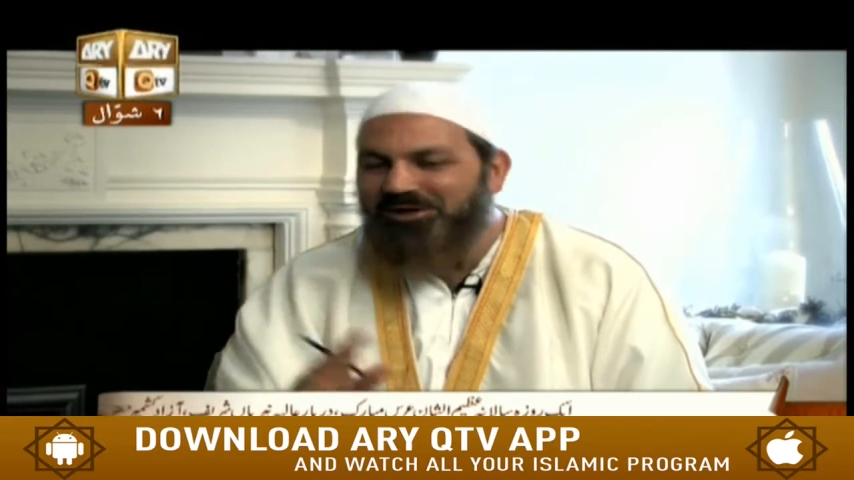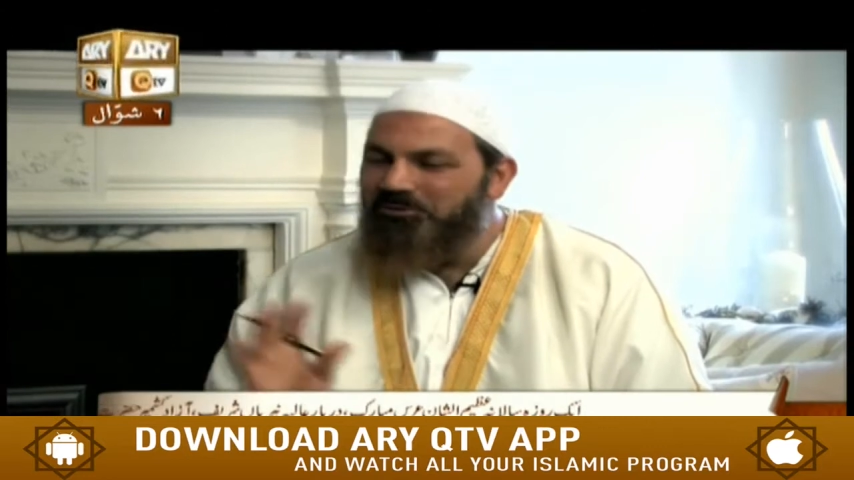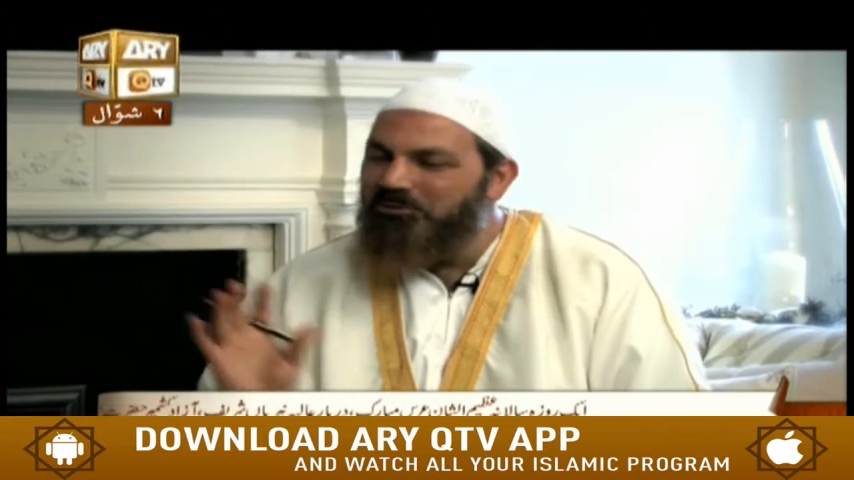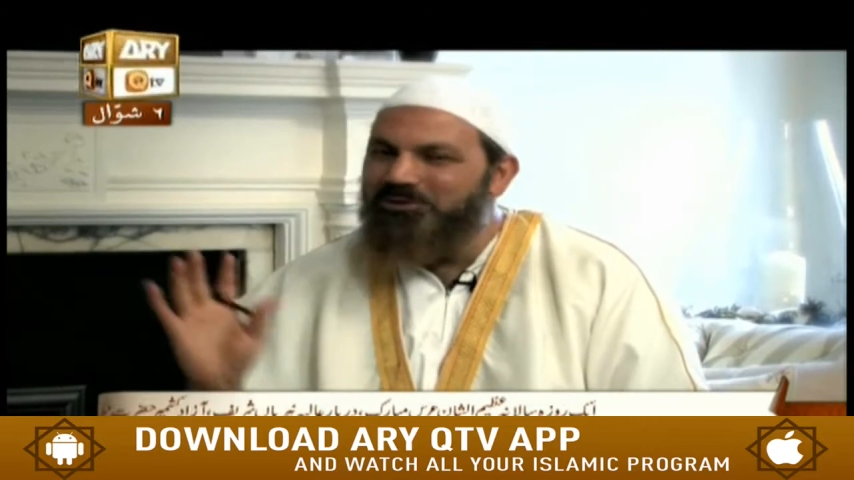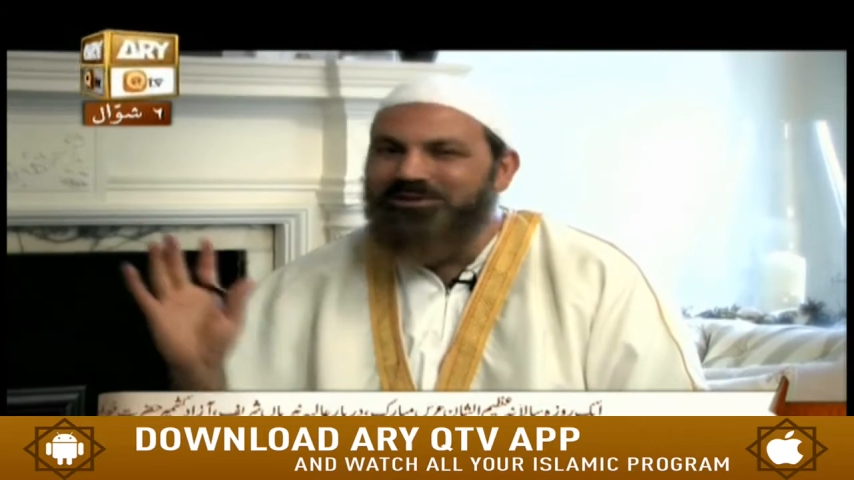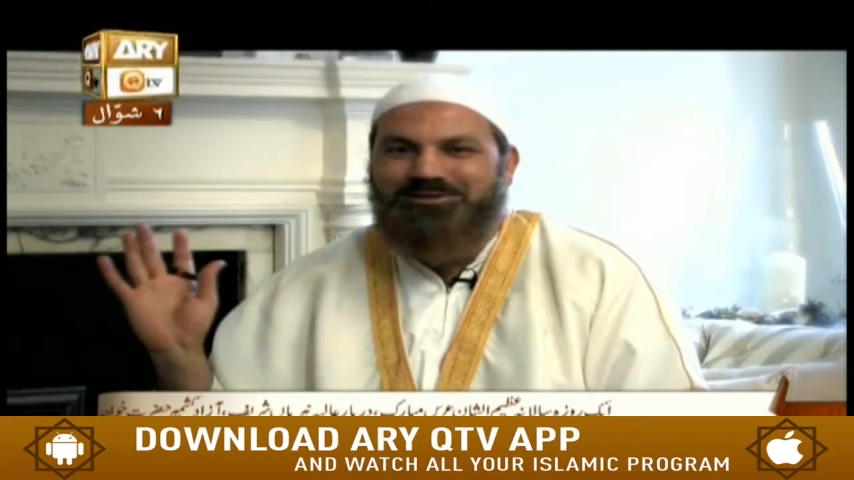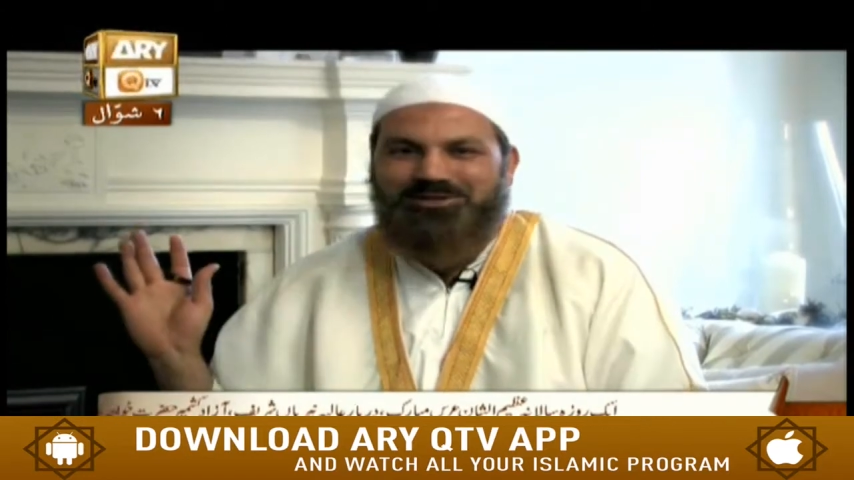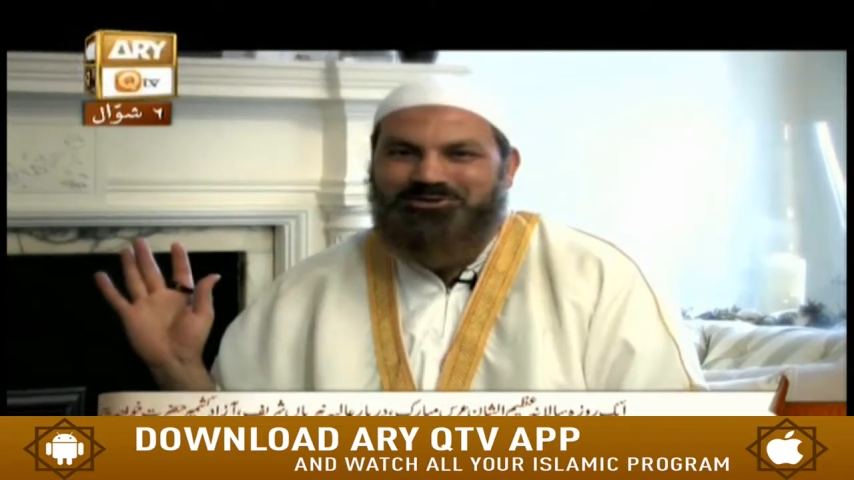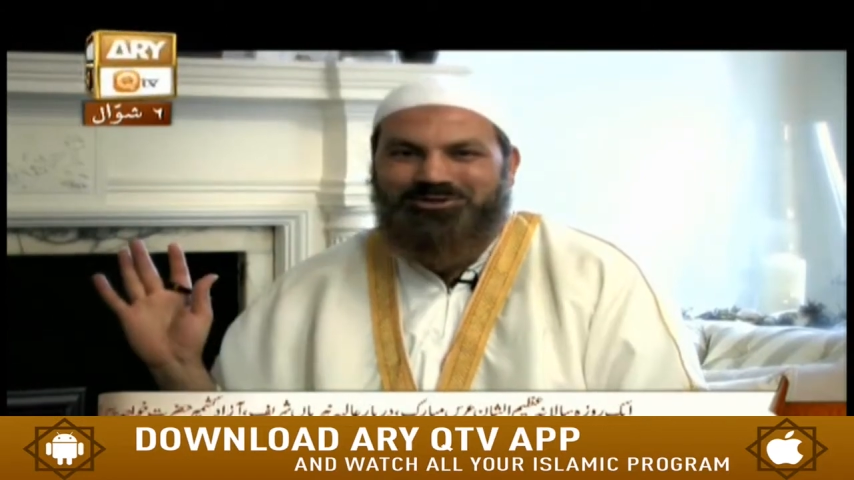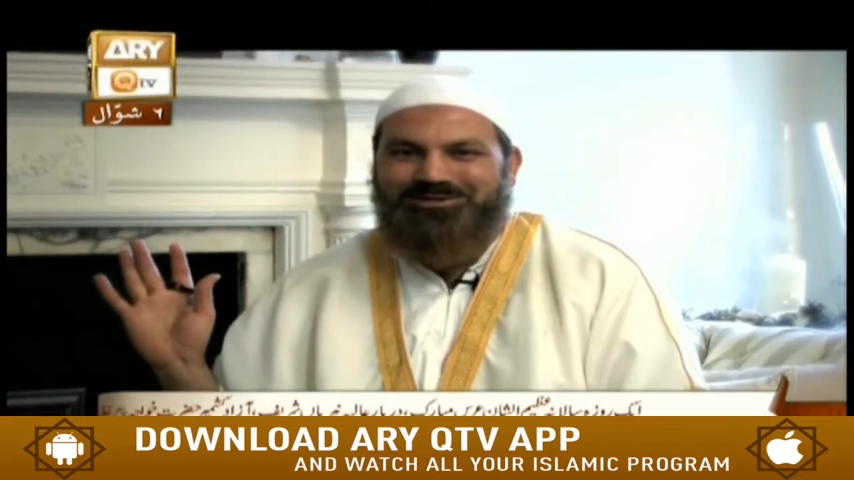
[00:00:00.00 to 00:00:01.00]
we will not
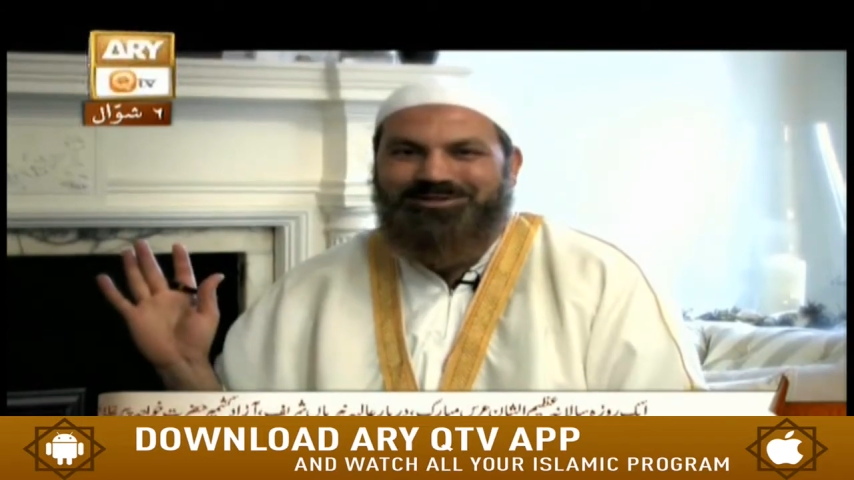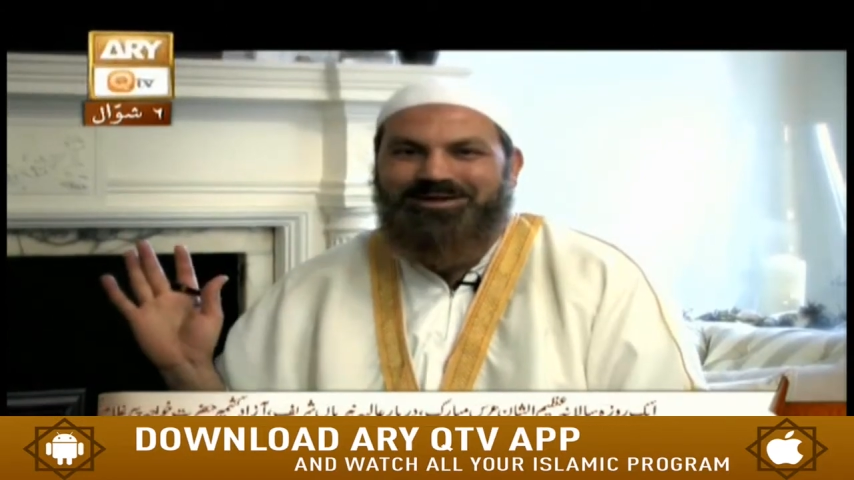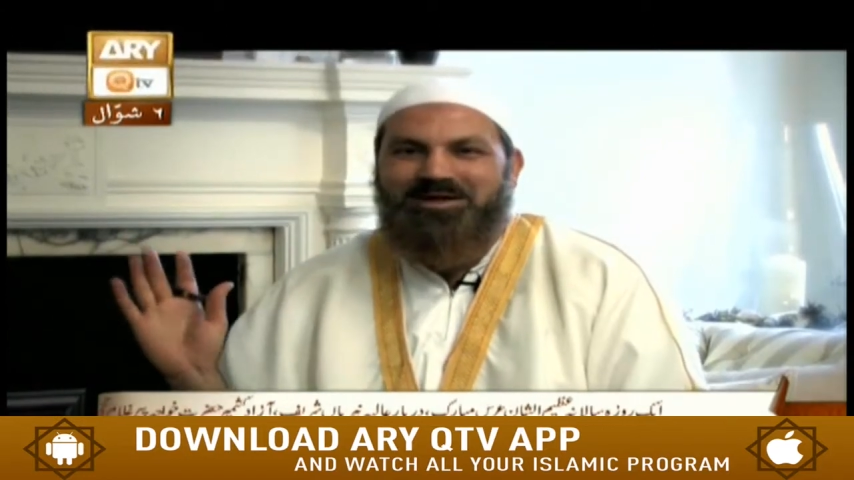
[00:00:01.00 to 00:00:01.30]
touch it.